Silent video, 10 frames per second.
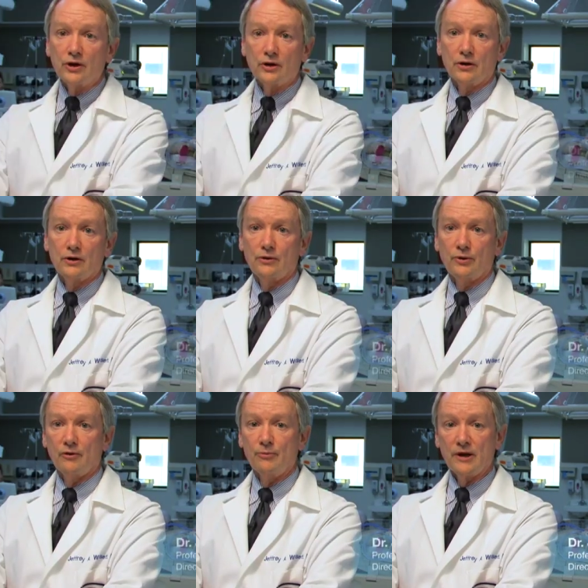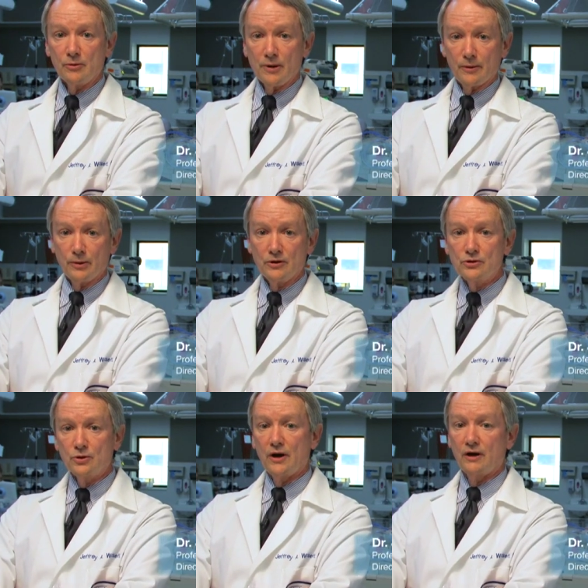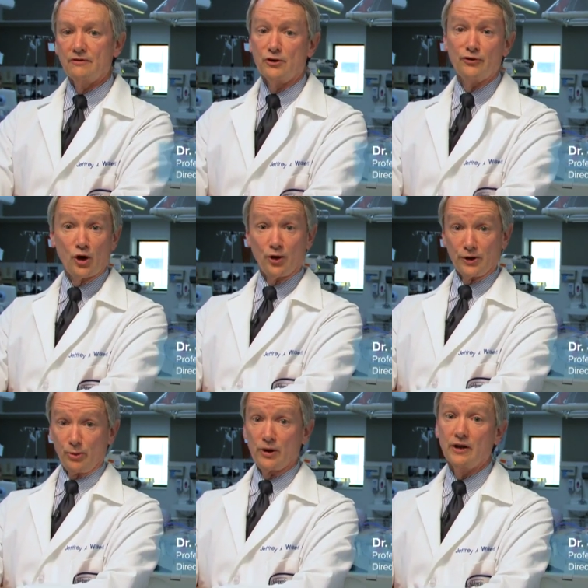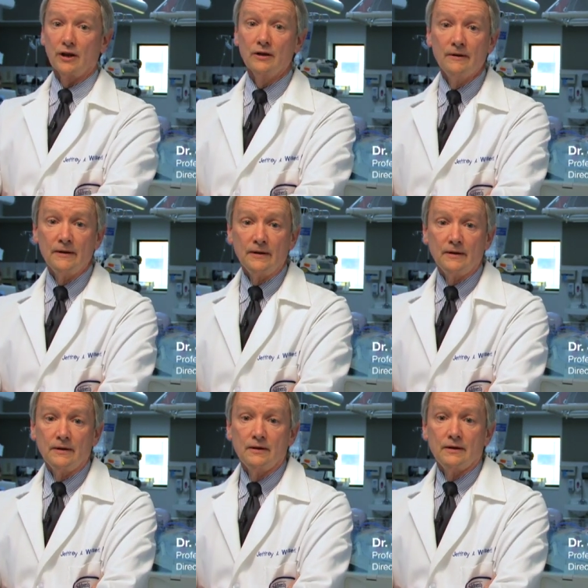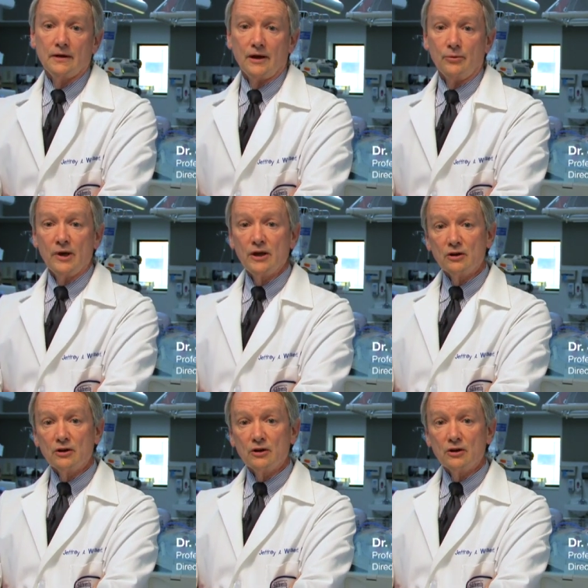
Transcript: here, we have many babies who have difficulty breathing, and many